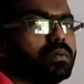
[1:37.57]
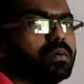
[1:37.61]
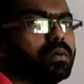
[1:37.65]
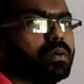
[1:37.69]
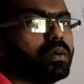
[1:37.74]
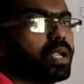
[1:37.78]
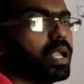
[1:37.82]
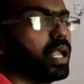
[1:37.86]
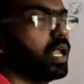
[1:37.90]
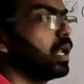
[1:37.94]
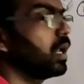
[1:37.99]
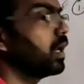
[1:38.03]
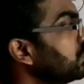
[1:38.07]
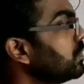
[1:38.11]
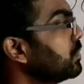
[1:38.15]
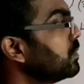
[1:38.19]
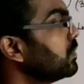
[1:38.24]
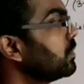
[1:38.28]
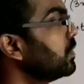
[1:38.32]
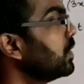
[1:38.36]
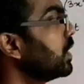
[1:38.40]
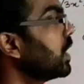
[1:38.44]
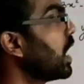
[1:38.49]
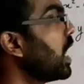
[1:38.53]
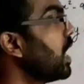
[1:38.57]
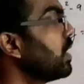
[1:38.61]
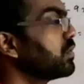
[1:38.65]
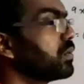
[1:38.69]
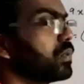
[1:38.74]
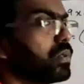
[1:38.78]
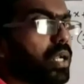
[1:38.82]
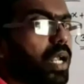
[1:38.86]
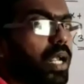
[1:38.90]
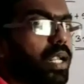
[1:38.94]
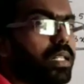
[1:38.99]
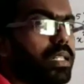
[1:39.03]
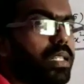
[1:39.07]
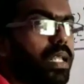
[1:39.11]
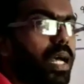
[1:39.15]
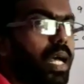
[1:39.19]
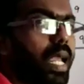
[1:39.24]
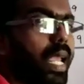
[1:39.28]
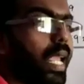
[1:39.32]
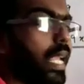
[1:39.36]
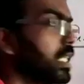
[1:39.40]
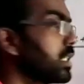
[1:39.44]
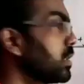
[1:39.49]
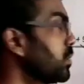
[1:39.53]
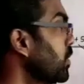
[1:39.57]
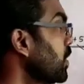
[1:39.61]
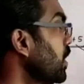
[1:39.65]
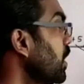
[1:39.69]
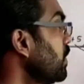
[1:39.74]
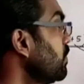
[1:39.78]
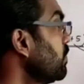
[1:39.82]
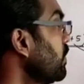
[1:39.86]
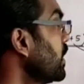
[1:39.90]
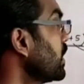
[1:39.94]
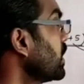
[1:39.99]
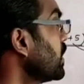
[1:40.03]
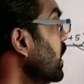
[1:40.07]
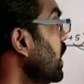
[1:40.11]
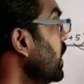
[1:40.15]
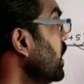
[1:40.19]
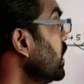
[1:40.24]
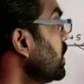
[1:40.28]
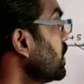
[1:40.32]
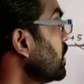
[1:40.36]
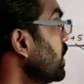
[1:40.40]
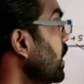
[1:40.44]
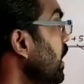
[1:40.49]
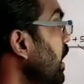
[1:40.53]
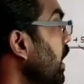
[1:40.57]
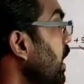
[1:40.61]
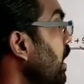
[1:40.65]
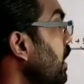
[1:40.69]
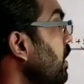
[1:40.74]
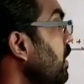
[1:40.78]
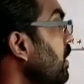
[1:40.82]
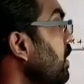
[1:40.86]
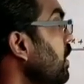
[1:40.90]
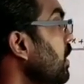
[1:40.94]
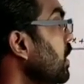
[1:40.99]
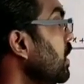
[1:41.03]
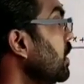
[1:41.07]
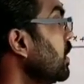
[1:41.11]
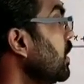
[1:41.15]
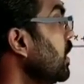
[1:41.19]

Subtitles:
Okay, we have to write the exponent first, that is 9.